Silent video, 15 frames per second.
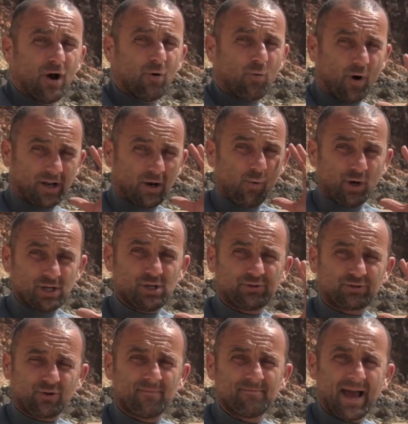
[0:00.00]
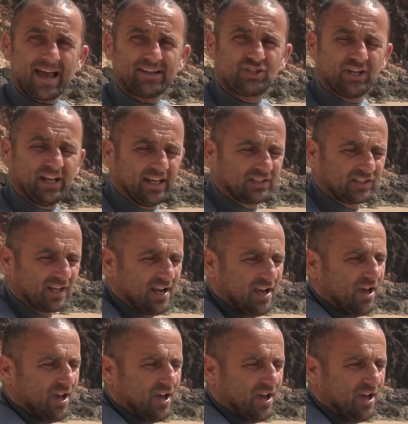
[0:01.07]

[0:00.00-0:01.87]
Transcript: what I want you to imagine is